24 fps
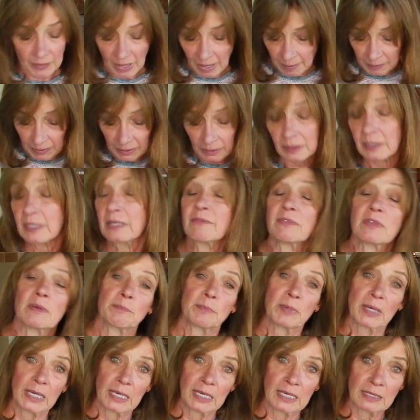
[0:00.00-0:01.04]
I'm going to leave the
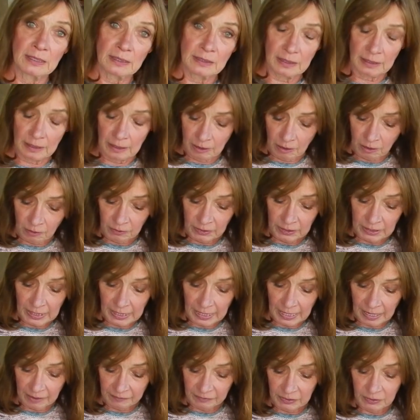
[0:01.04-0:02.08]
paint that I already
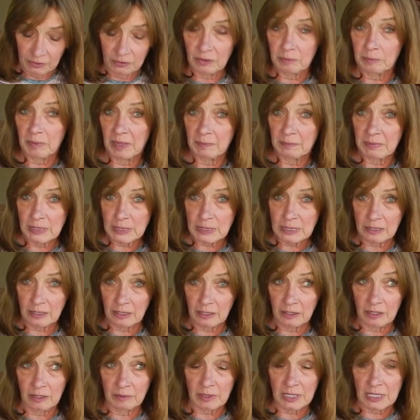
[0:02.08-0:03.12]
have here in my mixing
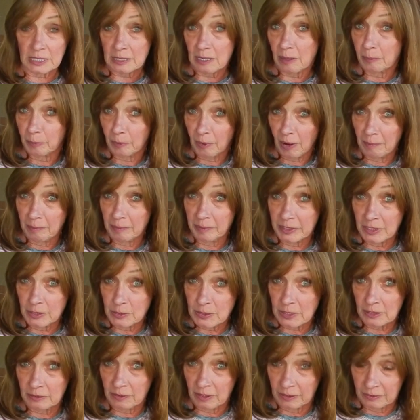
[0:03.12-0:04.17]
area because I'll probably
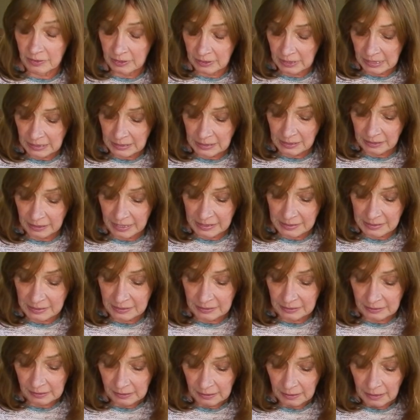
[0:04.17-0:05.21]
use it on the next
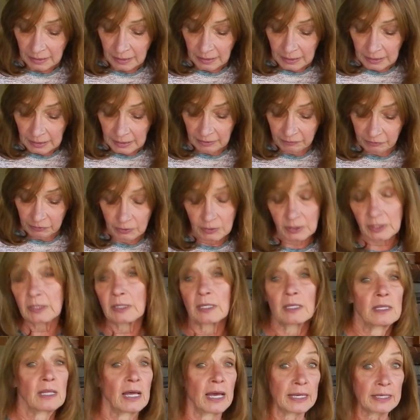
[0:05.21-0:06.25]
lesson. If you
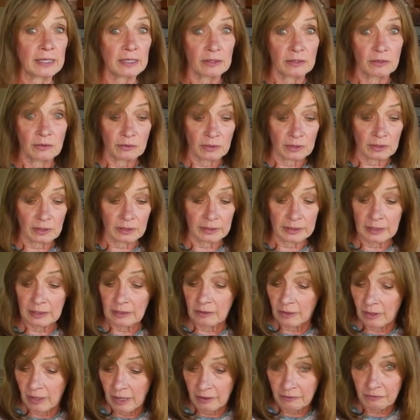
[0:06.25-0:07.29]
didn't like it, you could clean
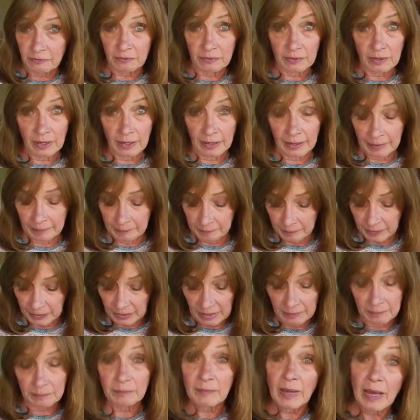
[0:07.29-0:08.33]
it off, um, but
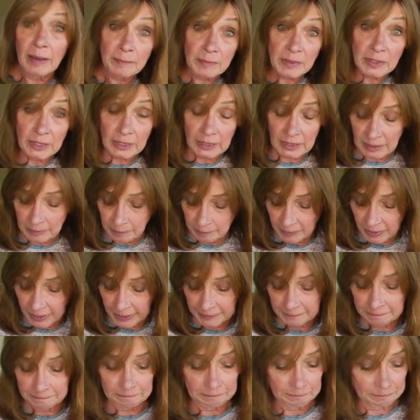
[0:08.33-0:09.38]
I'm, I'm going to keep
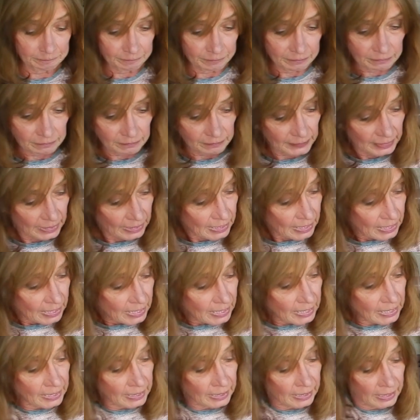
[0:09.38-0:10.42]
mine.
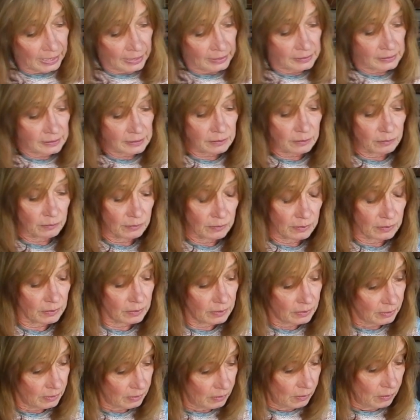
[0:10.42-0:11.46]
And
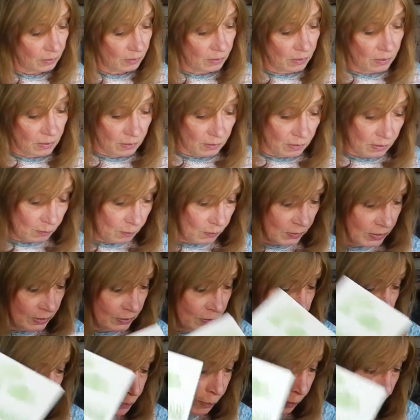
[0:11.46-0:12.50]
we
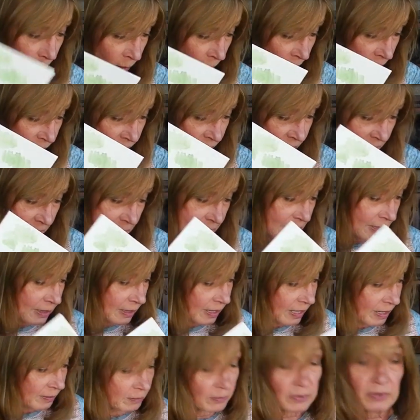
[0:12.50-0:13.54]
used board this
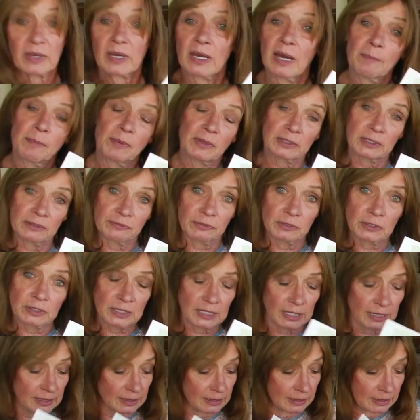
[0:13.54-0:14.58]
time with a couple different
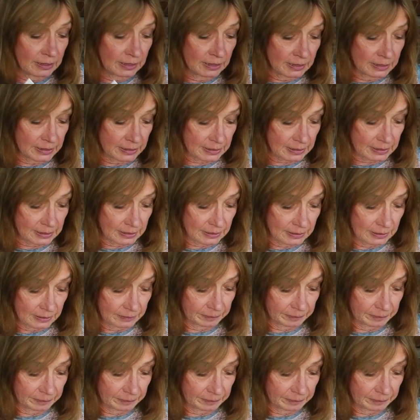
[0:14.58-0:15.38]
techniques.